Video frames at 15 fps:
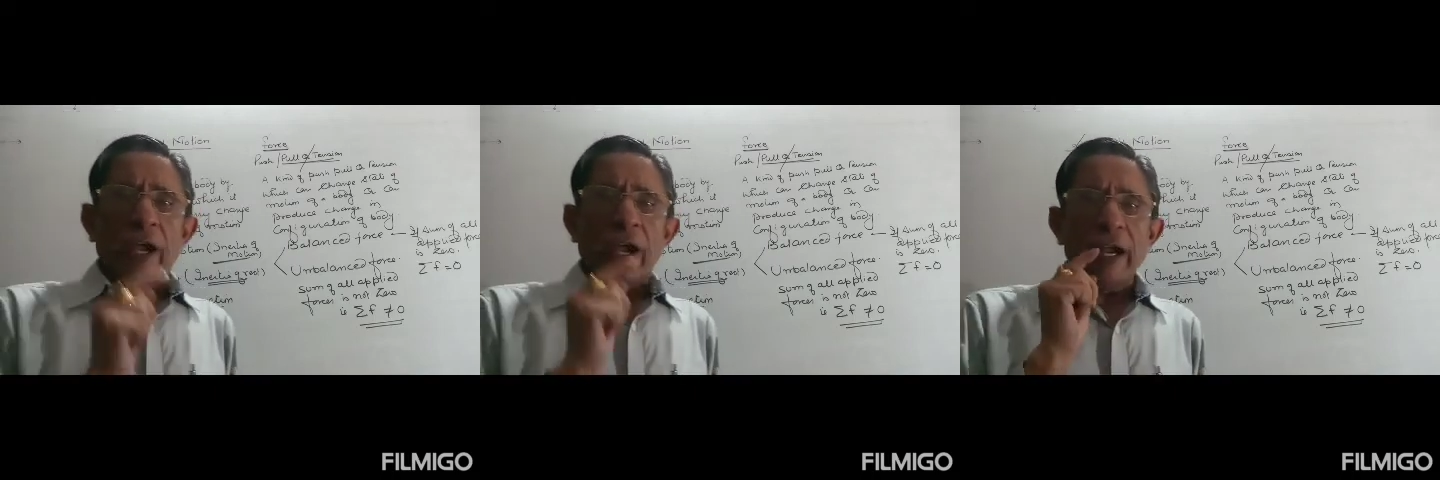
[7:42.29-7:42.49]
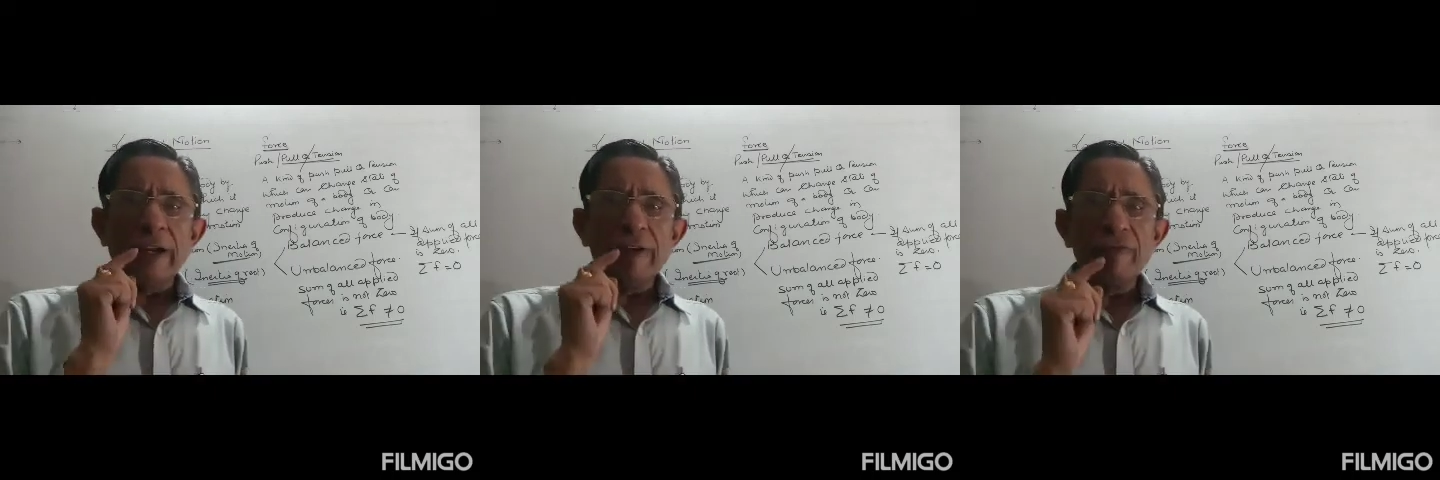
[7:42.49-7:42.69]

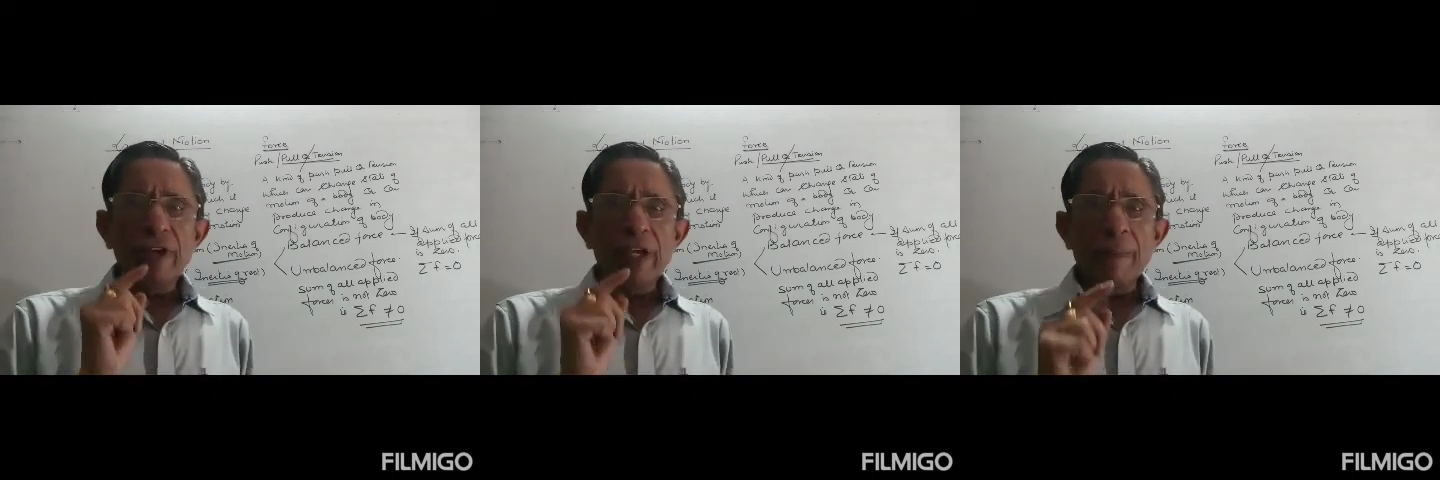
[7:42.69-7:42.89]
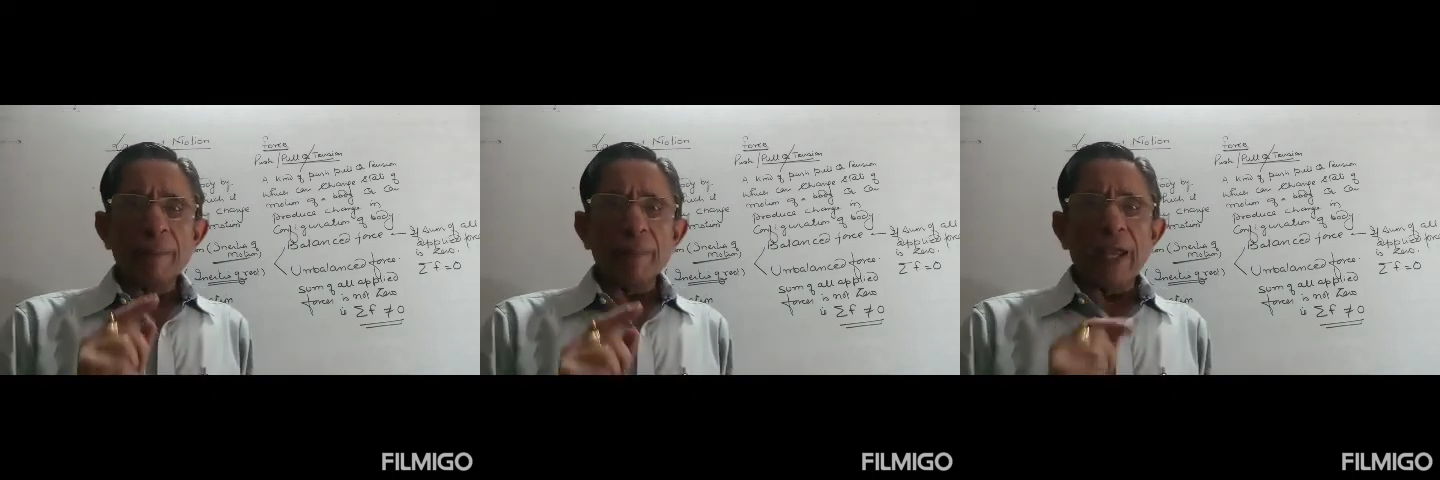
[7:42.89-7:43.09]
and
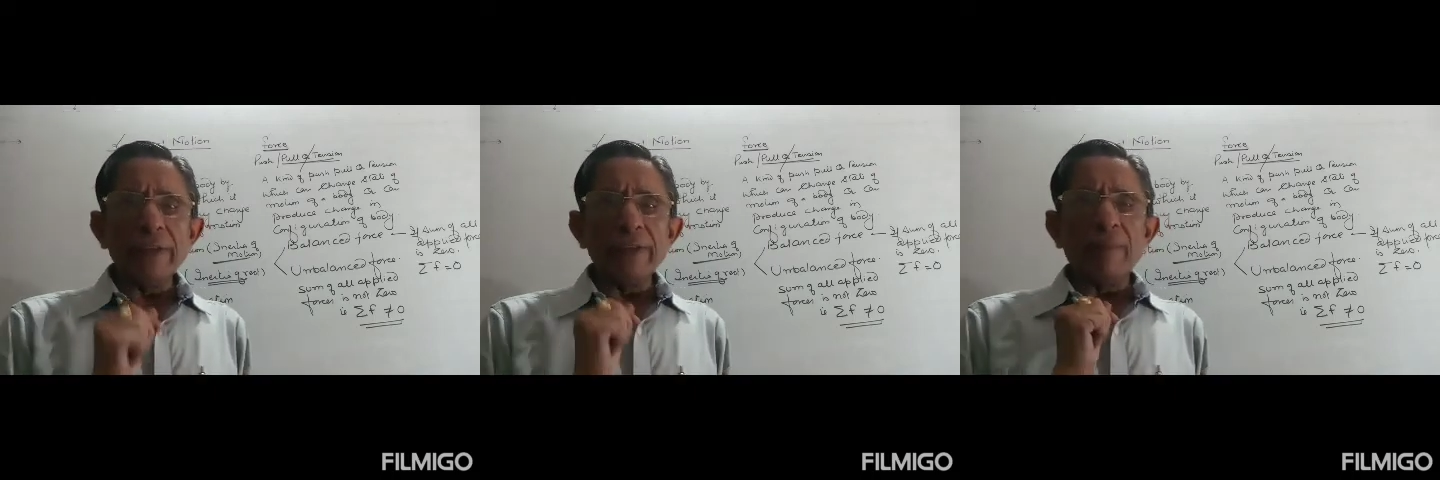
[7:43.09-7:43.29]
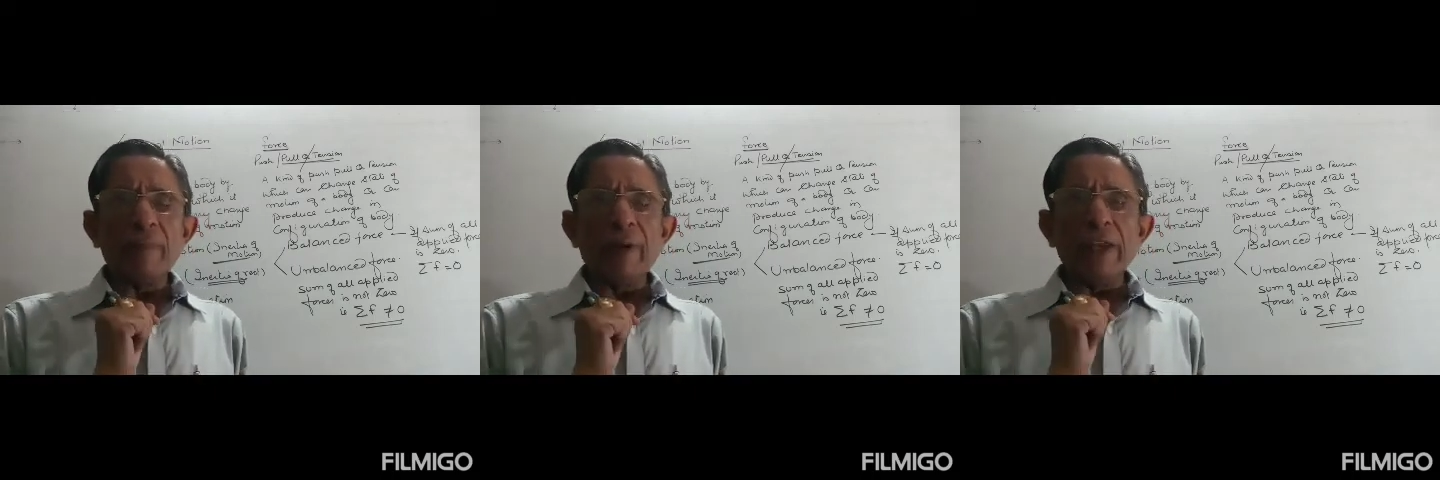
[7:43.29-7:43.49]
we
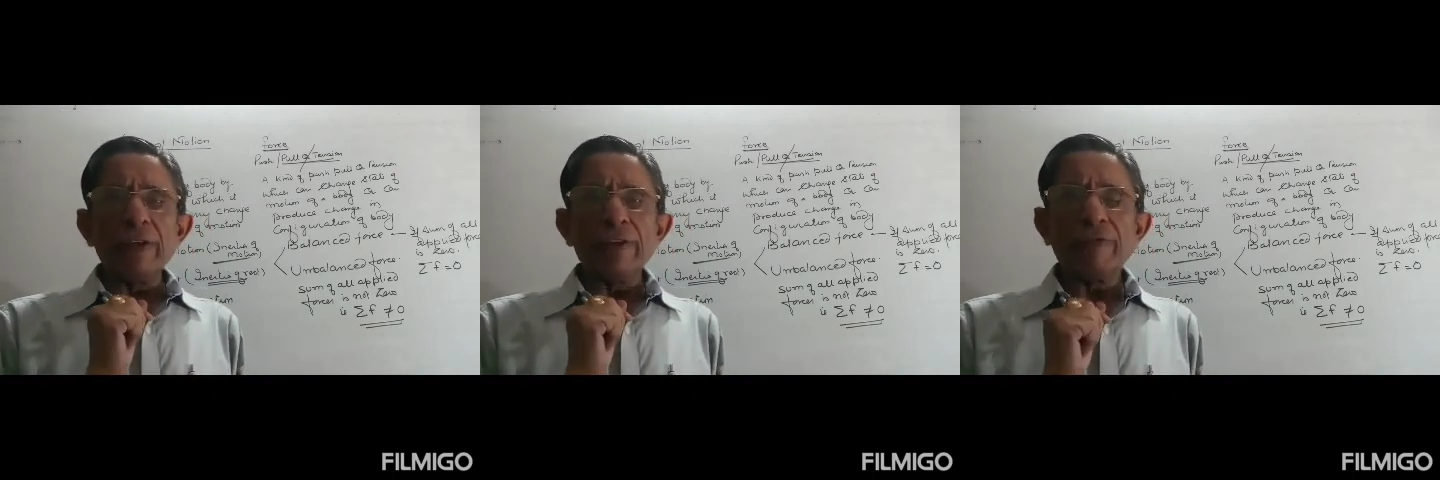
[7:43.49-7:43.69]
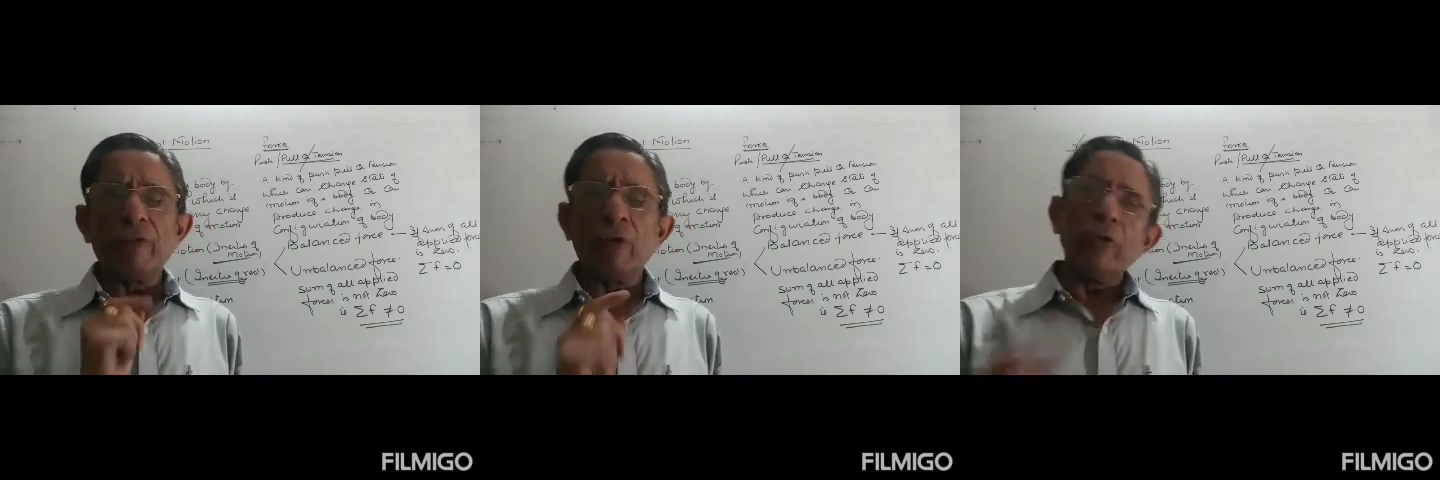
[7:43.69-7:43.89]
apply the
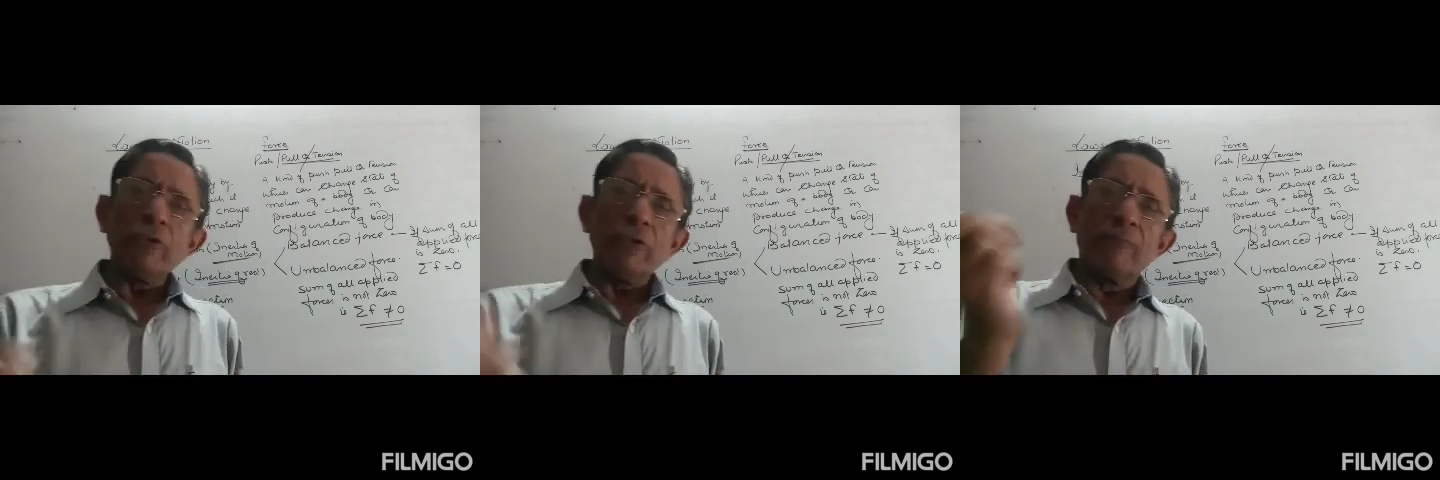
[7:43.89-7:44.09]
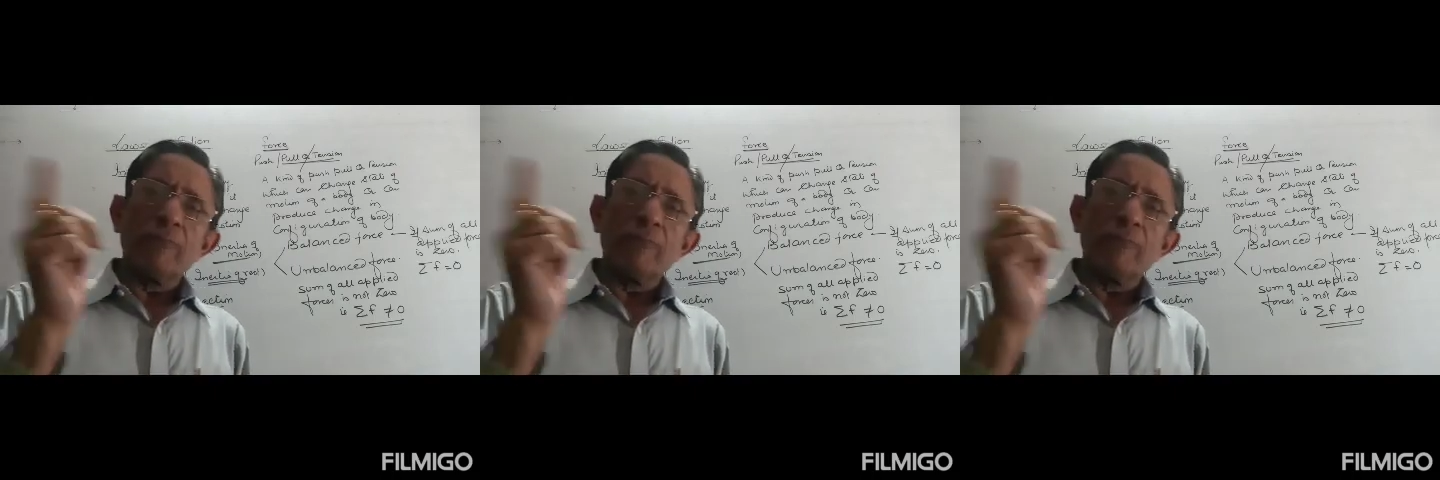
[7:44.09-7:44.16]
balanced force,